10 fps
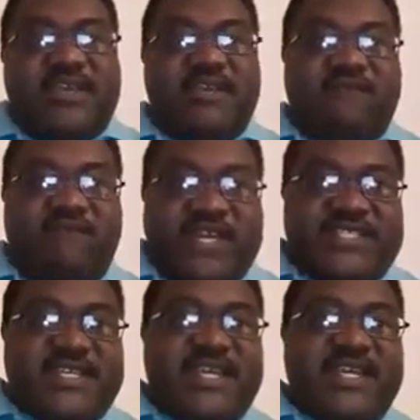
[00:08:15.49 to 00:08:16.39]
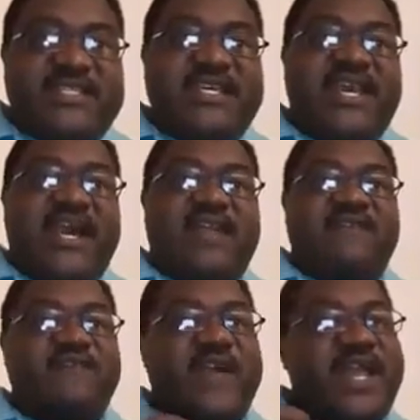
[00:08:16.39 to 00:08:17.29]
investigate, and
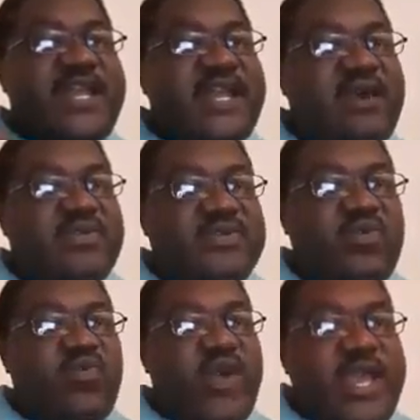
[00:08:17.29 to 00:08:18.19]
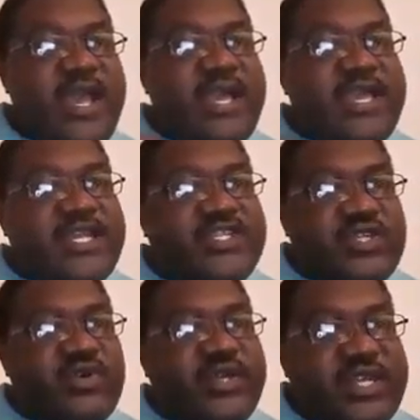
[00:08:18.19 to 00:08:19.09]
find out where
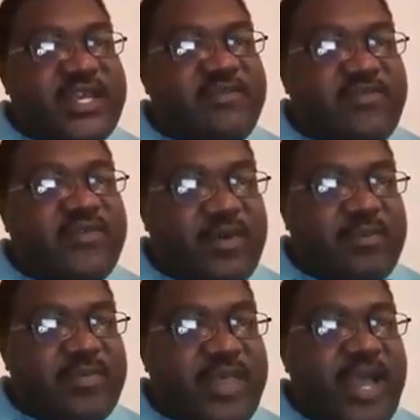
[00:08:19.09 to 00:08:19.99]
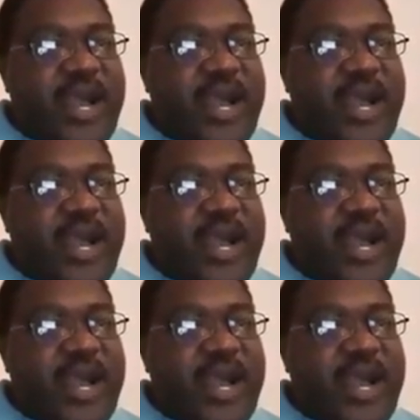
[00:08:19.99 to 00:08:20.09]
each loan came from,